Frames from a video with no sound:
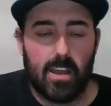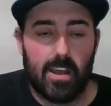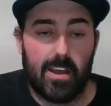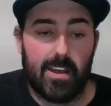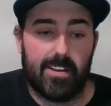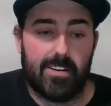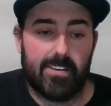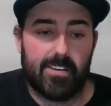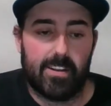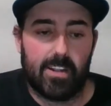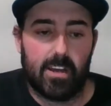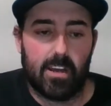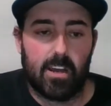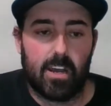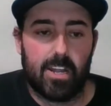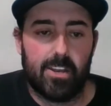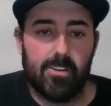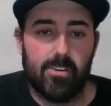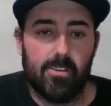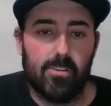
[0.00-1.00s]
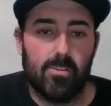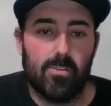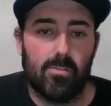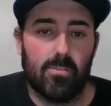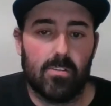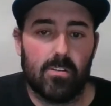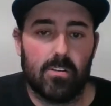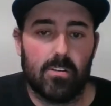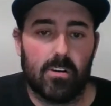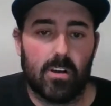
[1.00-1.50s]
and I
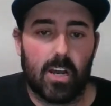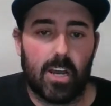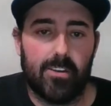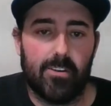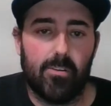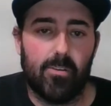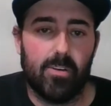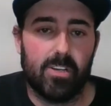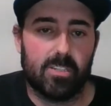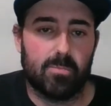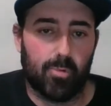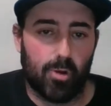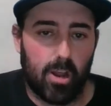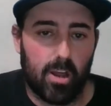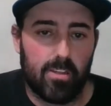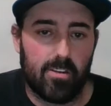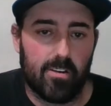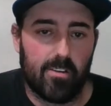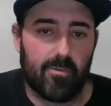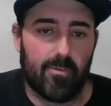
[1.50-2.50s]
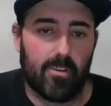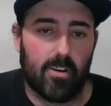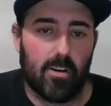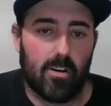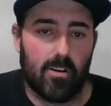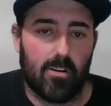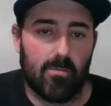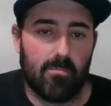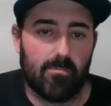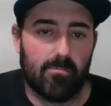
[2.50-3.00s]
knew his brother
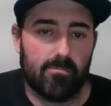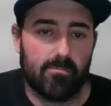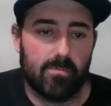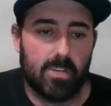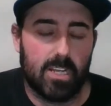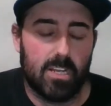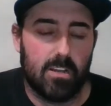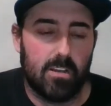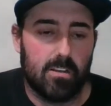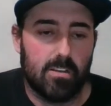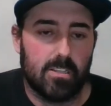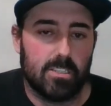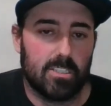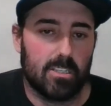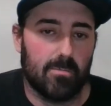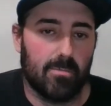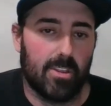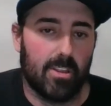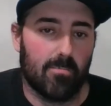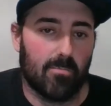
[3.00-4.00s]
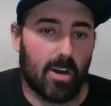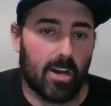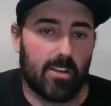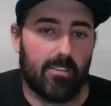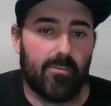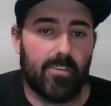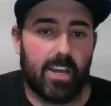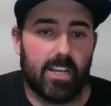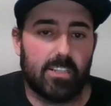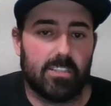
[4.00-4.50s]
from some of the
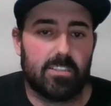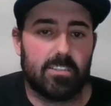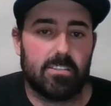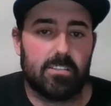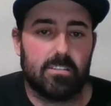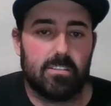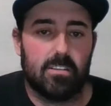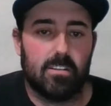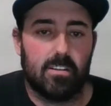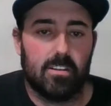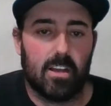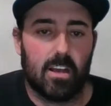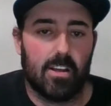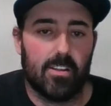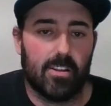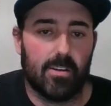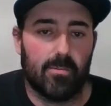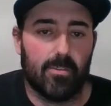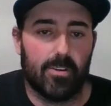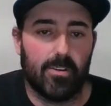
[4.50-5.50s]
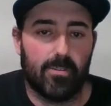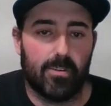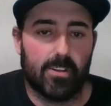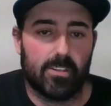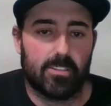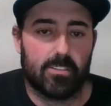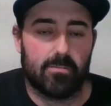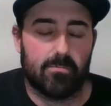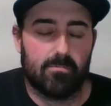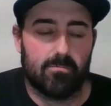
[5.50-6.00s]
mud events. They were
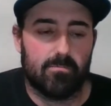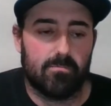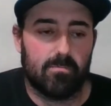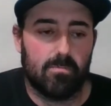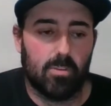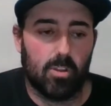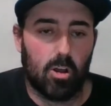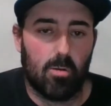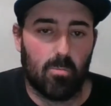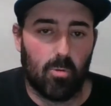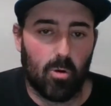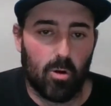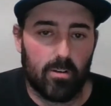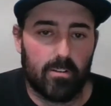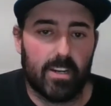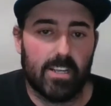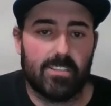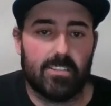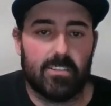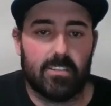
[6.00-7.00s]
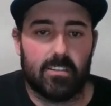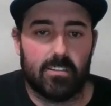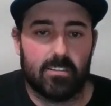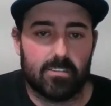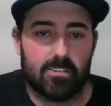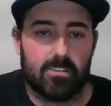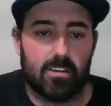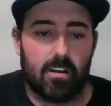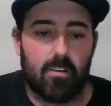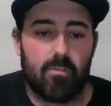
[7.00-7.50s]
doing some lawnmower racing
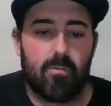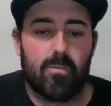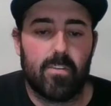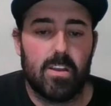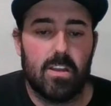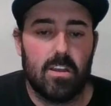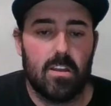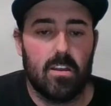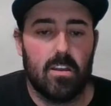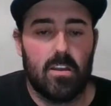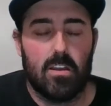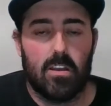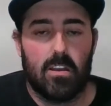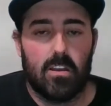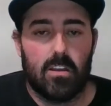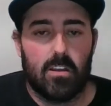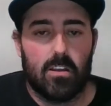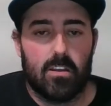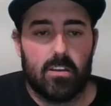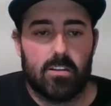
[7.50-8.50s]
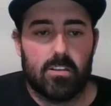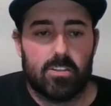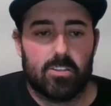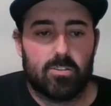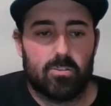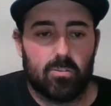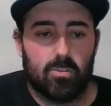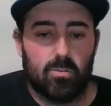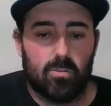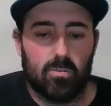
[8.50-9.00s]
and stuff.
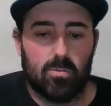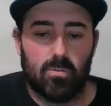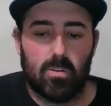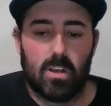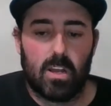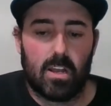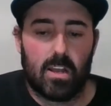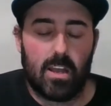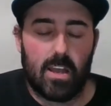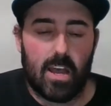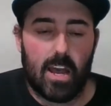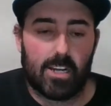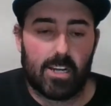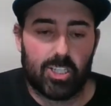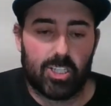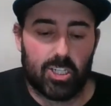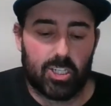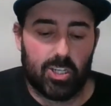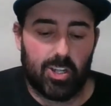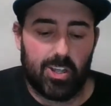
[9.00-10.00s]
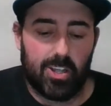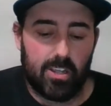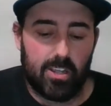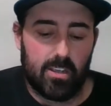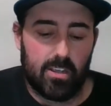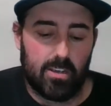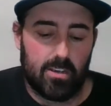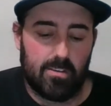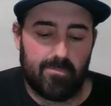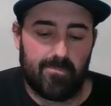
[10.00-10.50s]
So
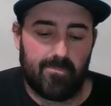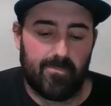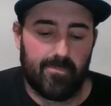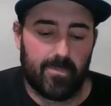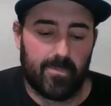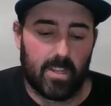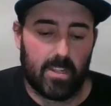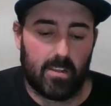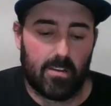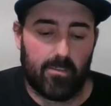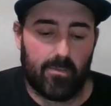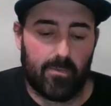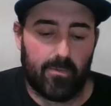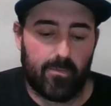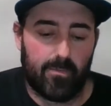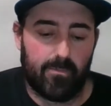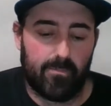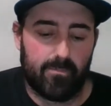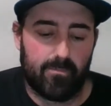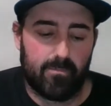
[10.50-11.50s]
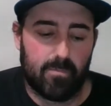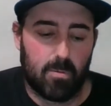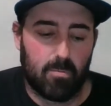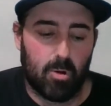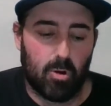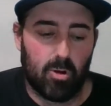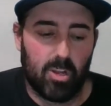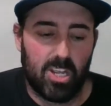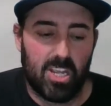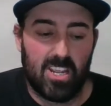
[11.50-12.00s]
actually,
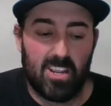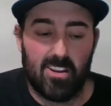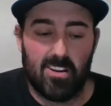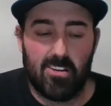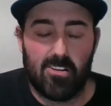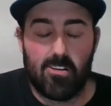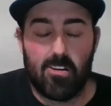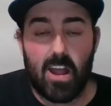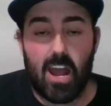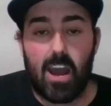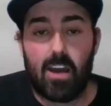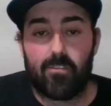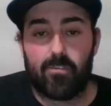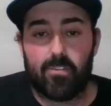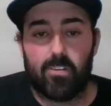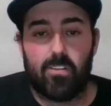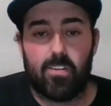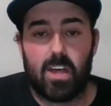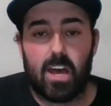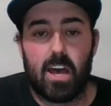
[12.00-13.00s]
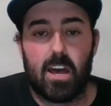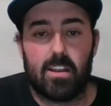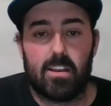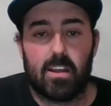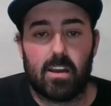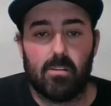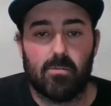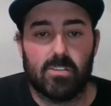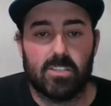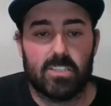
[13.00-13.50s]
about a year after
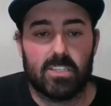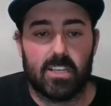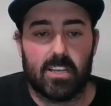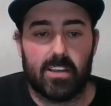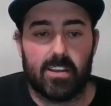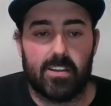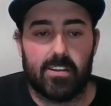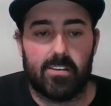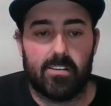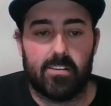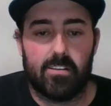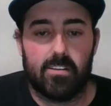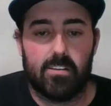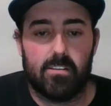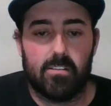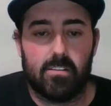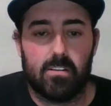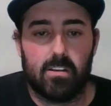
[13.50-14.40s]
that, I was in